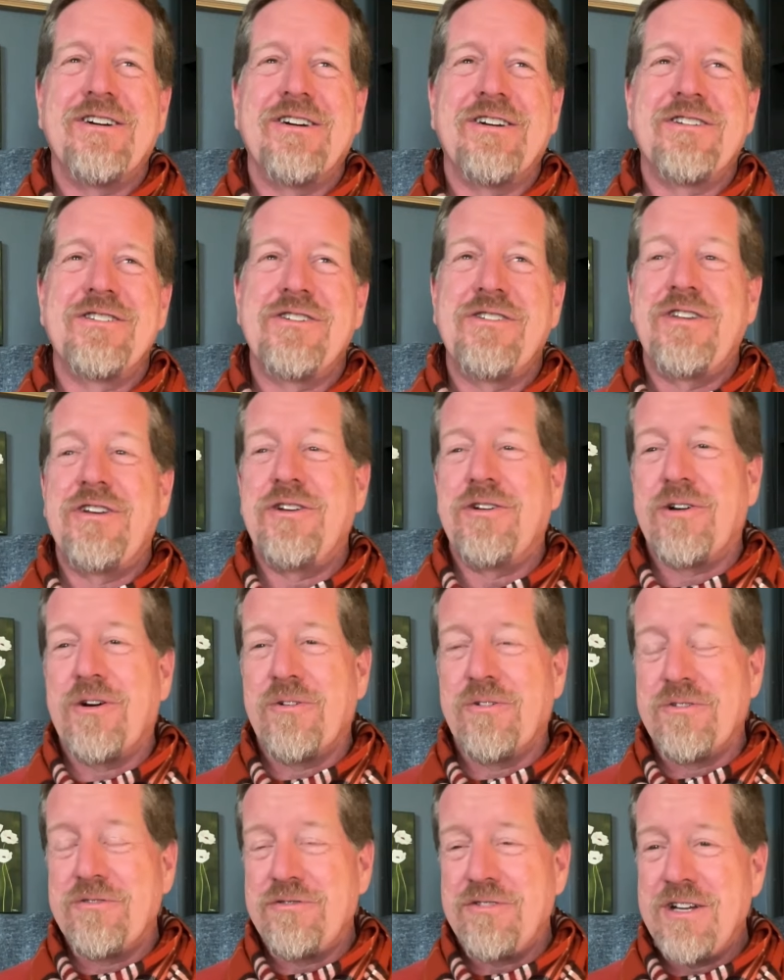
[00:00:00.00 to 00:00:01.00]
So then you
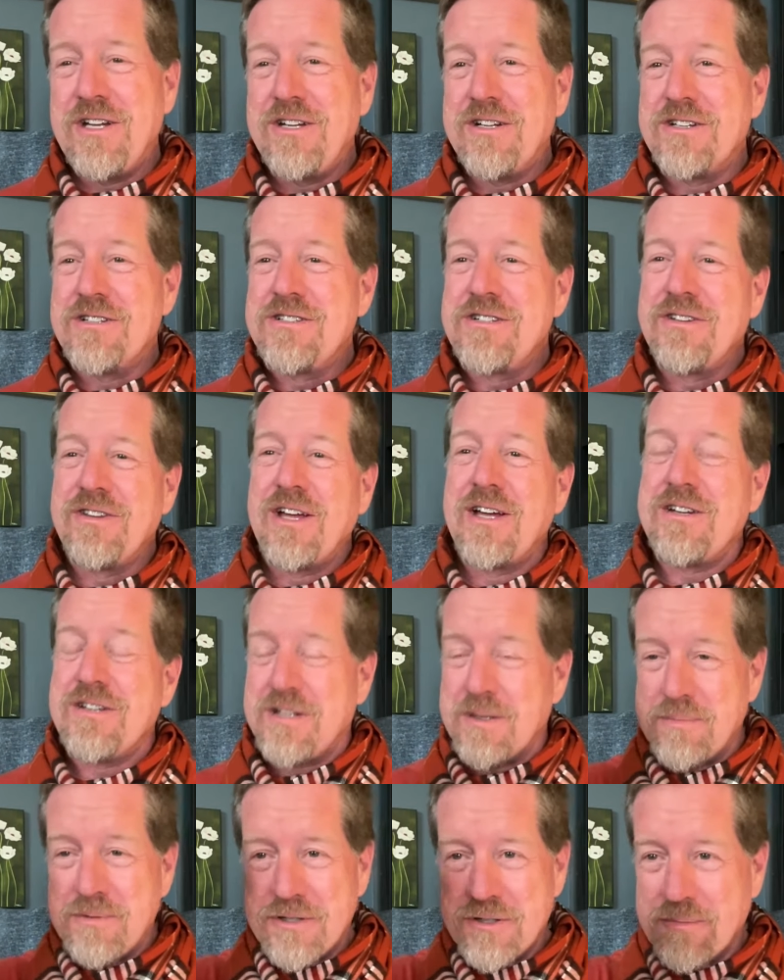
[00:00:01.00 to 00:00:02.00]
go and feed it, and that
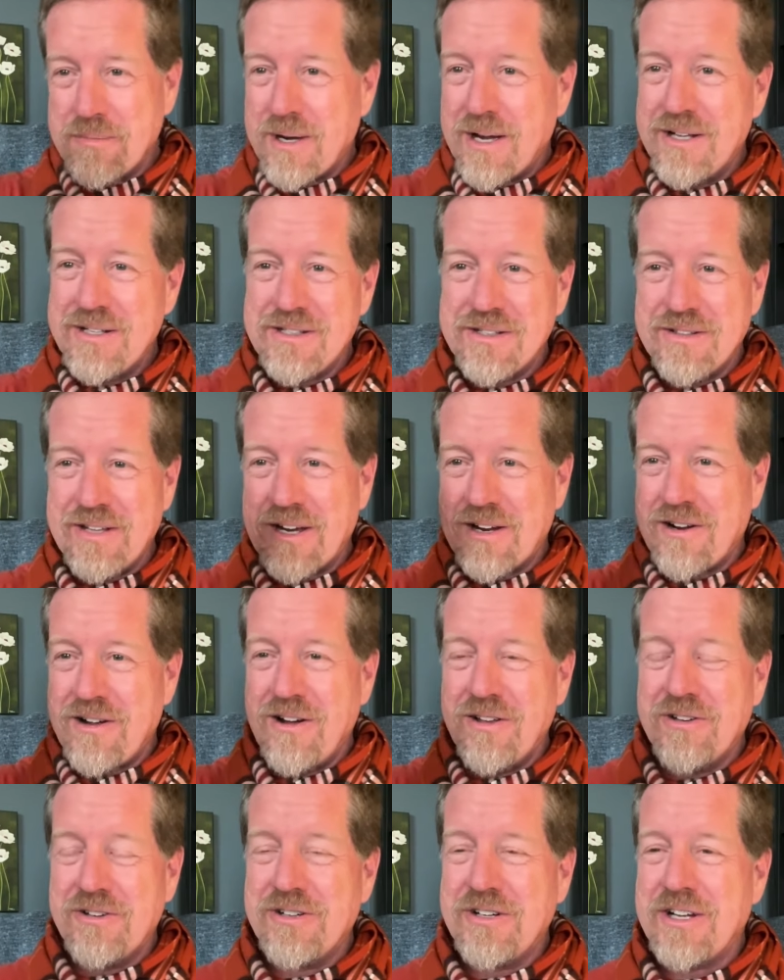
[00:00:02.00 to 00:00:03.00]
dips your mind in that
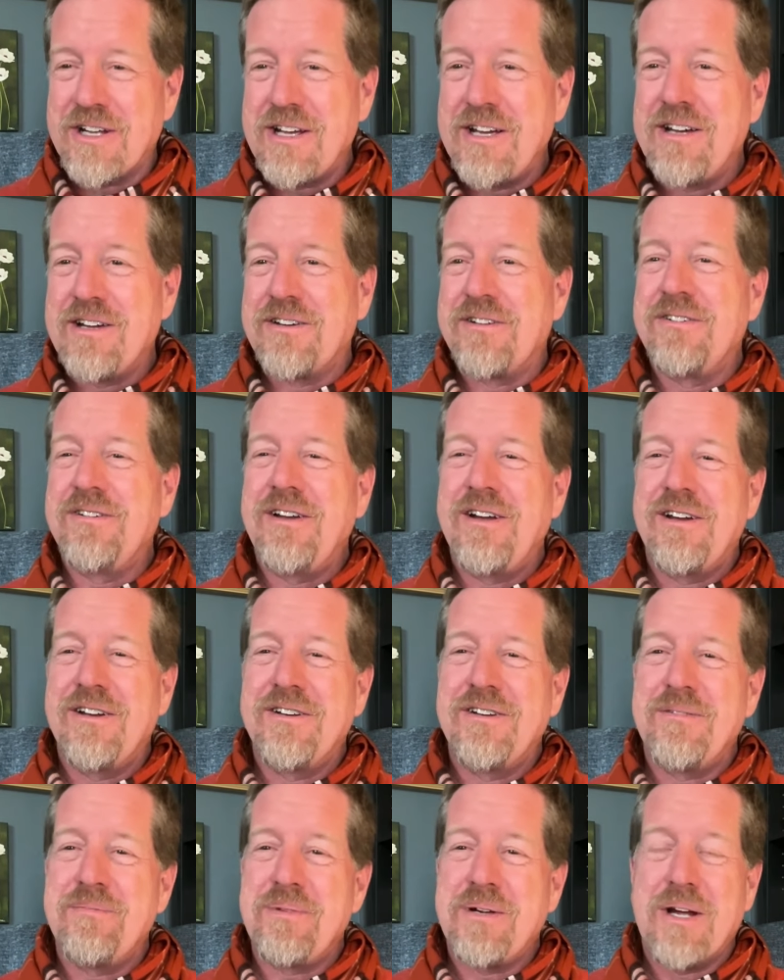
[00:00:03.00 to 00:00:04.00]
color again,
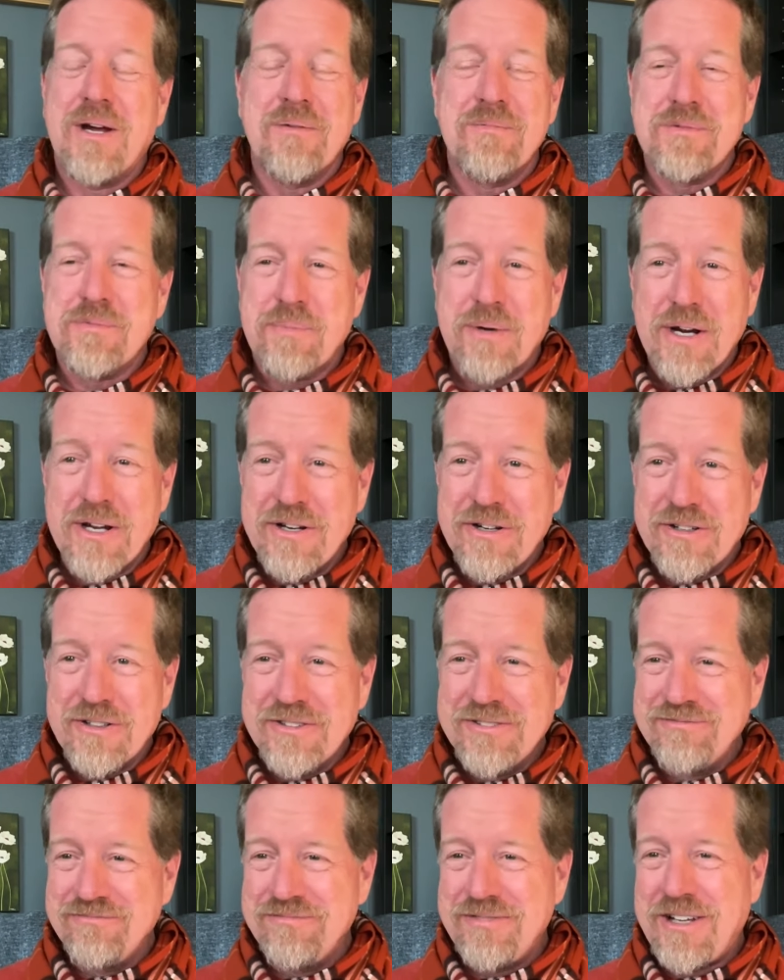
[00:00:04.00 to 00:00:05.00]
and it becomes brighter
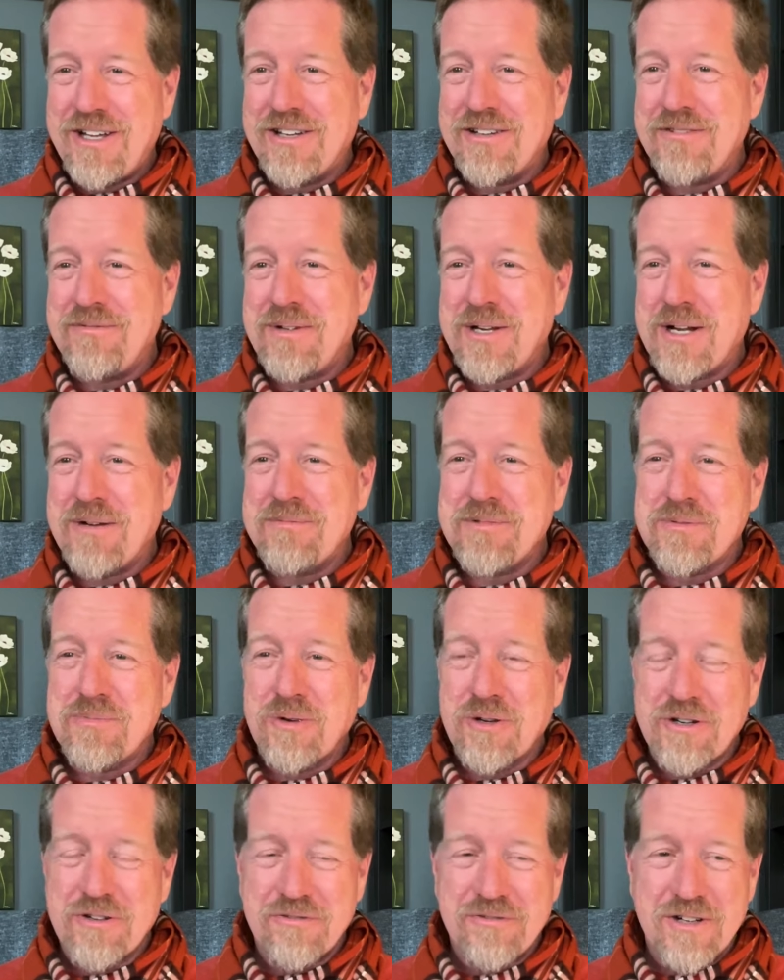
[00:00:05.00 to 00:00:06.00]
and it becomes
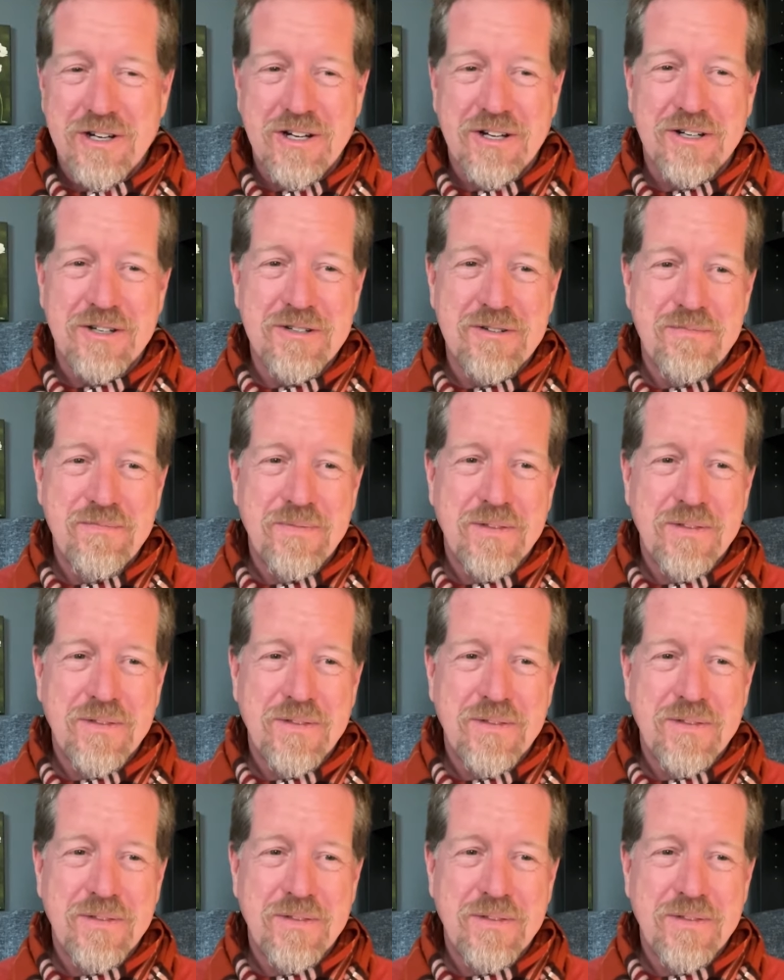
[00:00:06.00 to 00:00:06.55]
more defined.